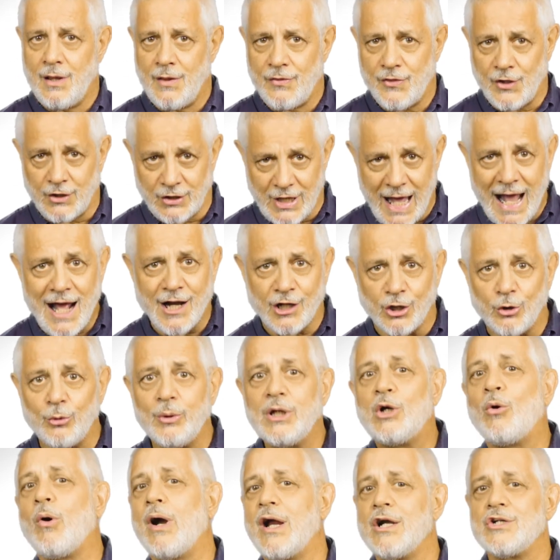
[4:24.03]
The latter
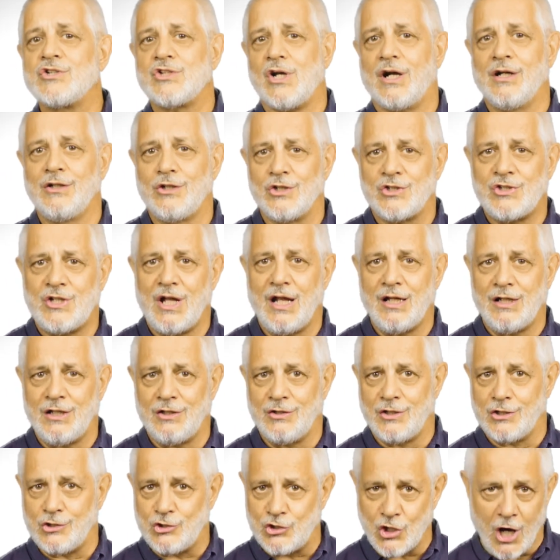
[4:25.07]
requires
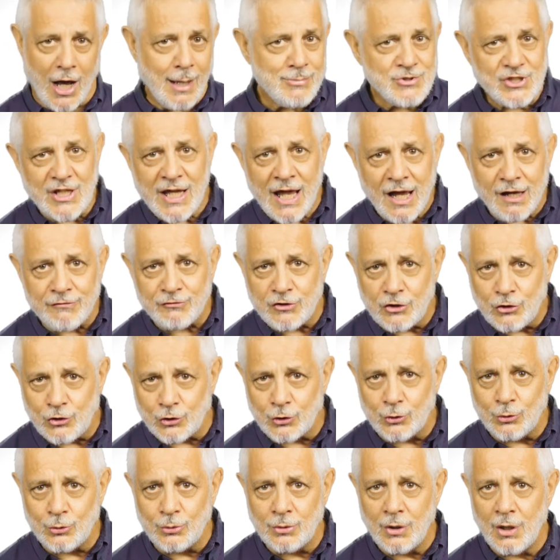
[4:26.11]
understanding the jobs they have to
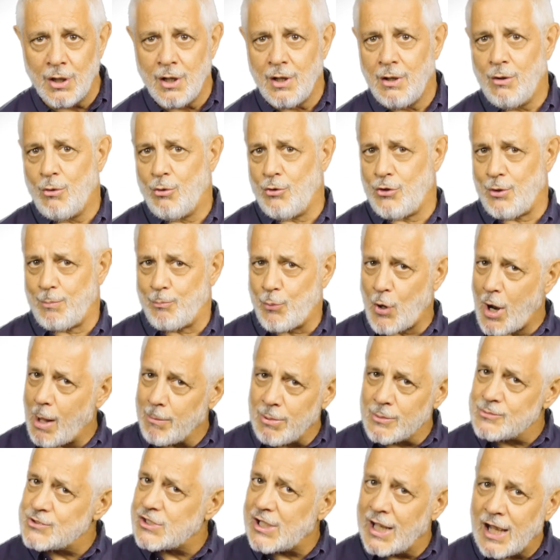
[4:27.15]
do, or the
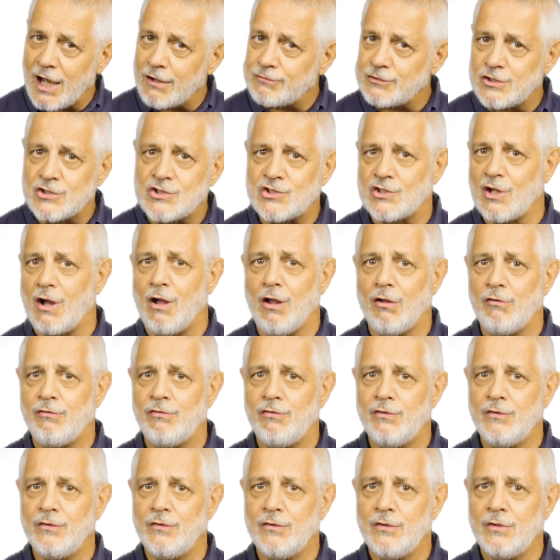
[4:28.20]
problems they have to solve,
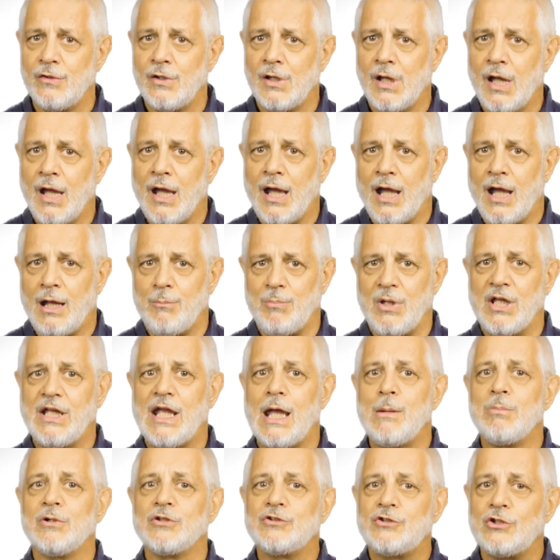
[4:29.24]
and being
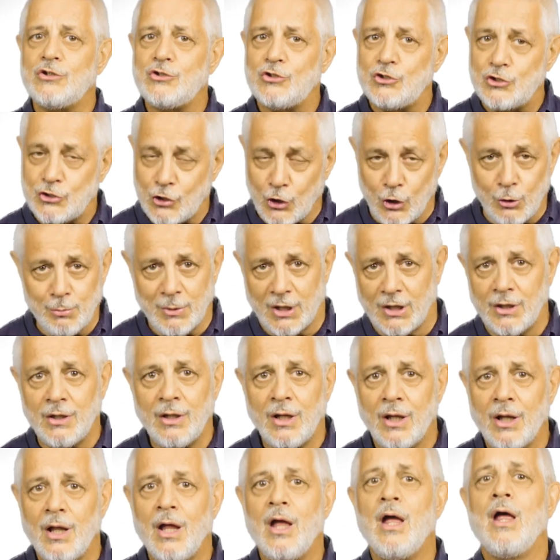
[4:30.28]
able to determine
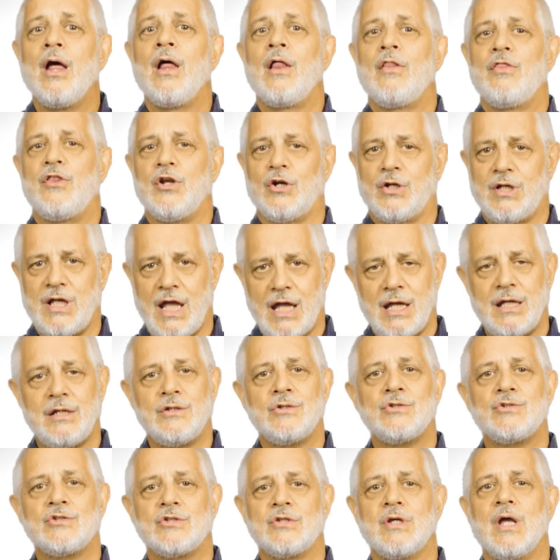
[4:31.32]
their
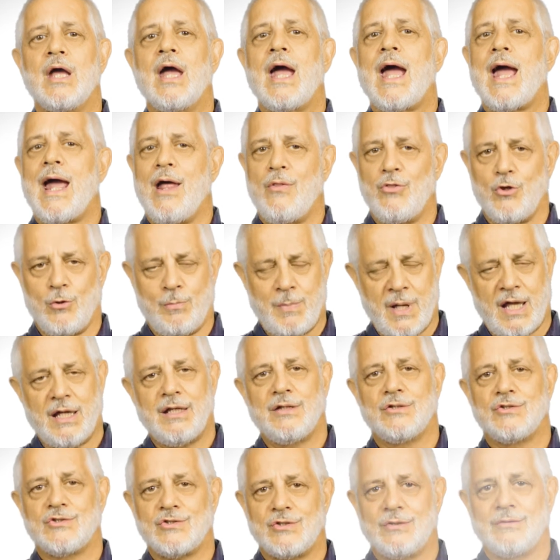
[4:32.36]
gains and their
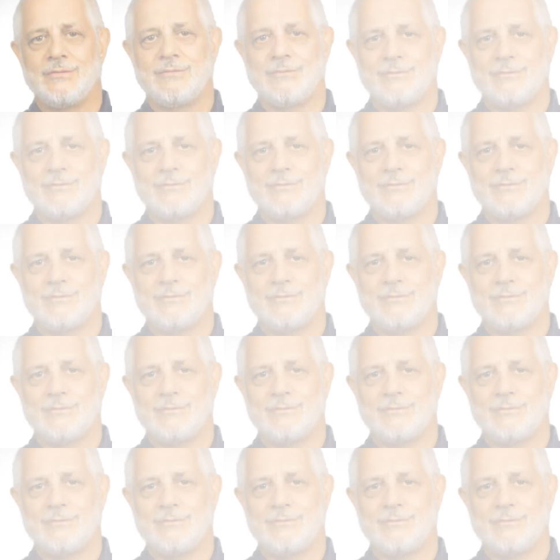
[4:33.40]
pains.